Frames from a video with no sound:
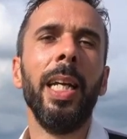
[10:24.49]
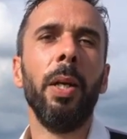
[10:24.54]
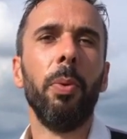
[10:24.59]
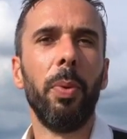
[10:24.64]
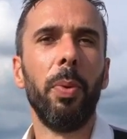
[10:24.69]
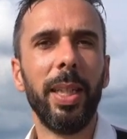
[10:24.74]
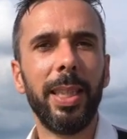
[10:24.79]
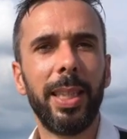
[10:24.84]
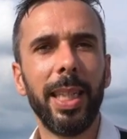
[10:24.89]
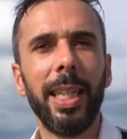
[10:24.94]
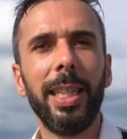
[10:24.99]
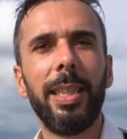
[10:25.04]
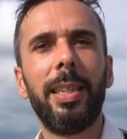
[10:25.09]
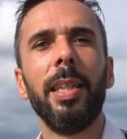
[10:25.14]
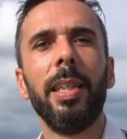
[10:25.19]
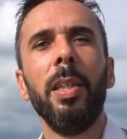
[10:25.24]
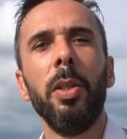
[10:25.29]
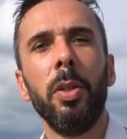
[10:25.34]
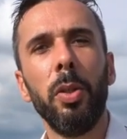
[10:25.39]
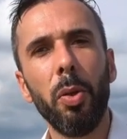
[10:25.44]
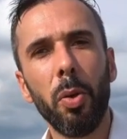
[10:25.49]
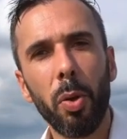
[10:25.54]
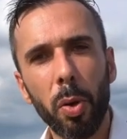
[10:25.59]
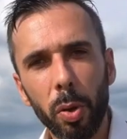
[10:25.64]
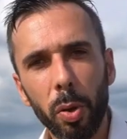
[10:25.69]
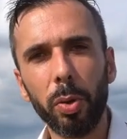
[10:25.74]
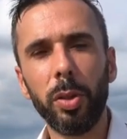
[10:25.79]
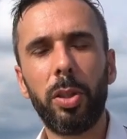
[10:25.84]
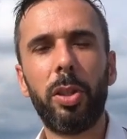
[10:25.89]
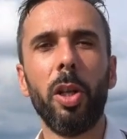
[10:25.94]
With it, you
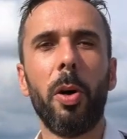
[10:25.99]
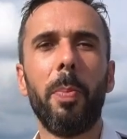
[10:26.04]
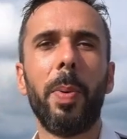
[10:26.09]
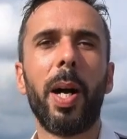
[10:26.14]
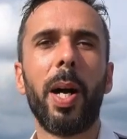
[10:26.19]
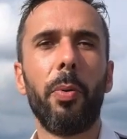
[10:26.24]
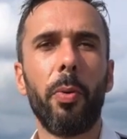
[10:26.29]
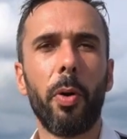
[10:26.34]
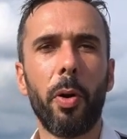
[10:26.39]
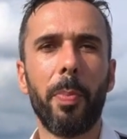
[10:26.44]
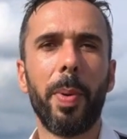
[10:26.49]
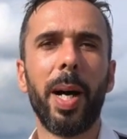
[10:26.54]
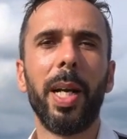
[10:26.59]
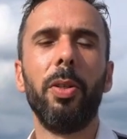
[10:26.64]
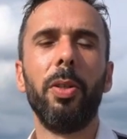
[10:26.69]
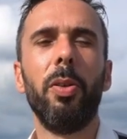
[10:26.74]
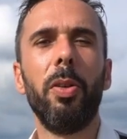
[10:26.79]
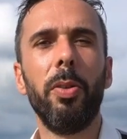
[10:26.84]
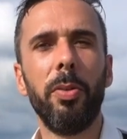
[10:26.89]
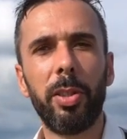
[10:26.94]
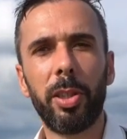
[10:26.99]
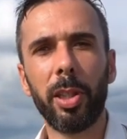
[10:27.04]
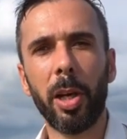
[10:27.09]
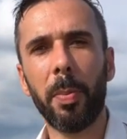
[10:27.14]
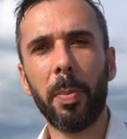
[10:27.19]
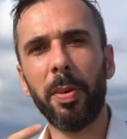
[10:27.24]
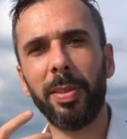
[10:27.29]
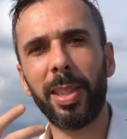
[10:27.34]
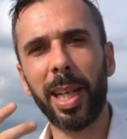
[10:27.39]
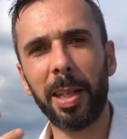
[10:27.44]
lose some aroma, you lose
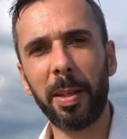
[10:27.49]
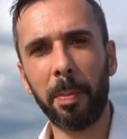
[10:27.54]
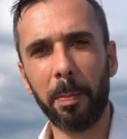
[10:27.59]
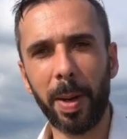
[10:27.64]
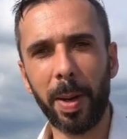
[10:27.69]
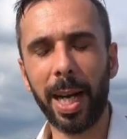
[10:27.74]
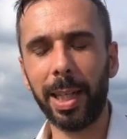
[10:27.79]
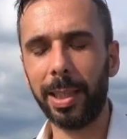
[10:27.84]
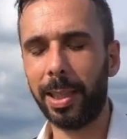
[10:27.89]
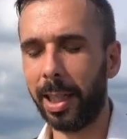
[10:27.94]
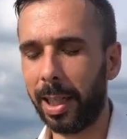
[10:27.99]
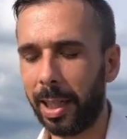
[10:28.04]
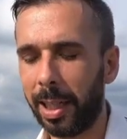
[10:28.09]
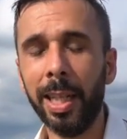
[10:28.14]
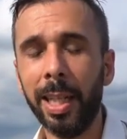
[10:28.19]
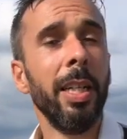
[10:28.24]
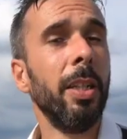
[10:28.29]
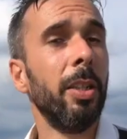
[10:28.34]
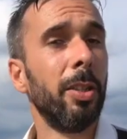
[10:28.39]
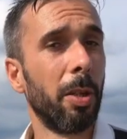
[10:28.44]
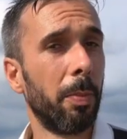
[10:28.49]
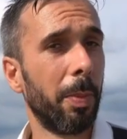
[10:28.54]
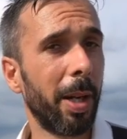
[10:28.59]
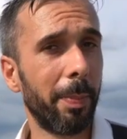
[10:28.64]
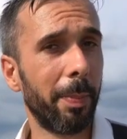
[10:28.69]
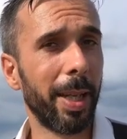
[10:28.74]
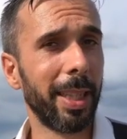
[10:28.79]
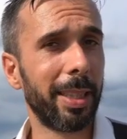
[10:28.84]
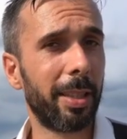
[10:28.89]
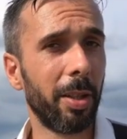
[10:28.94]
some of that magic. So my
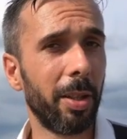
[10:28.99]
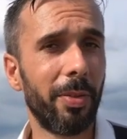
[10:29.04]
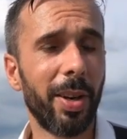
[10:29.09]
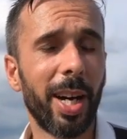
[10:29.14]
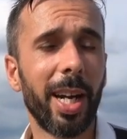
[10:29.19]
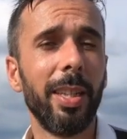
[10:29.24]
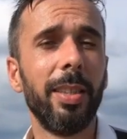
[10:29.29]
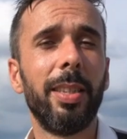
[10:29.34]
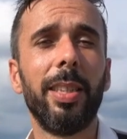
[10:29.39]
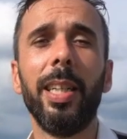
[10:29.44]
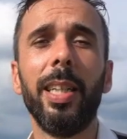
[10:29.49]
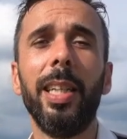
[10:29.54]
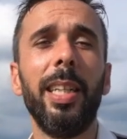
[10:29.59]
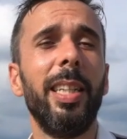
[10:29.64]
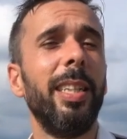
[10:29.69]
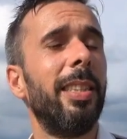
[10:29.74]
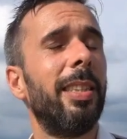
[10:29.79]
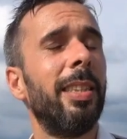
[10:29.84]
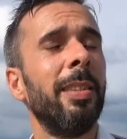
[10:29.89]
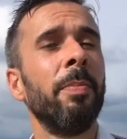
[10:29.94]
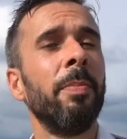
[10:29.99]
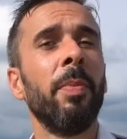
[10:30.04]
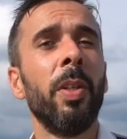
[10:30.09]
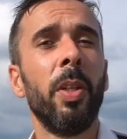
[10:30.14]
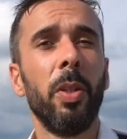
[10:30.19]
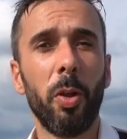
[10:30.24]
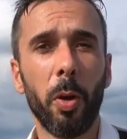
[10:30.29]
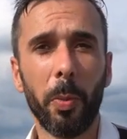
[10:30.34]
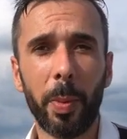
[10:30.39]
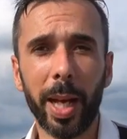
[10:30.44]
best advice is
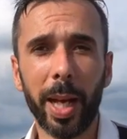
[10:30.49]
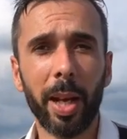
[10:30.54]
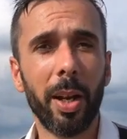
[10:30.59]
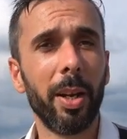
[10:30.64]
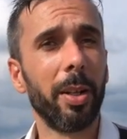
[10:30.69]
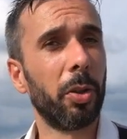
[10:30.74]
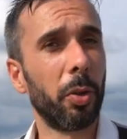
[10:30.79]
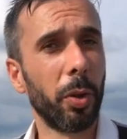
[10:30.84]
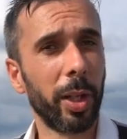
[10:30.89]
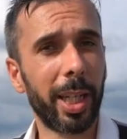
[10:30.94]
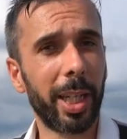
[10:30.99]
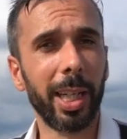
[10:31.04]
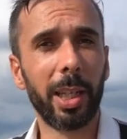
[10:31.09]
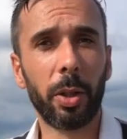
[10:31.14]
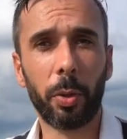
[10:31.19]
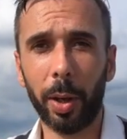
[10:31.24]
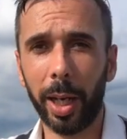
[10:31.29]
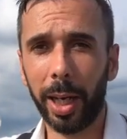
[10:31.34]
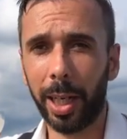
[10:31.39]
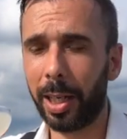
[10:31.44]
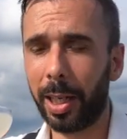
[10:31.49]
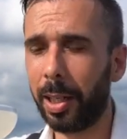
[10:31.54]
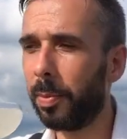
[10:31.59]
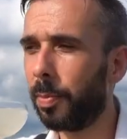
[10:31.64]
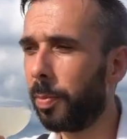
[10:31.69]
you better drink it quick.